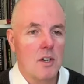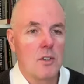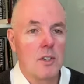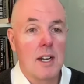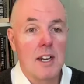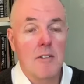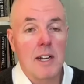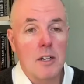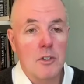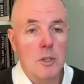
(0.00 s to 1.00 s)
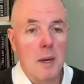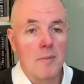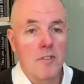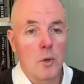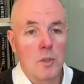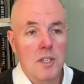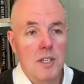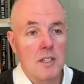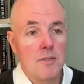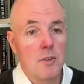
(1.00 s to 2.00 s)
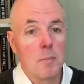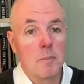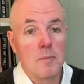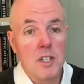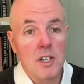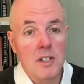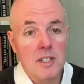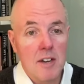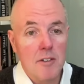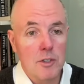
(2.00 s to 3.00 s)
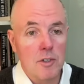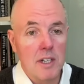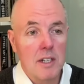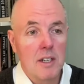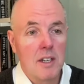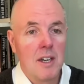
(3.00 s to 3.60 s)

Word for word: on clearing al Shabaab forces from certain territory,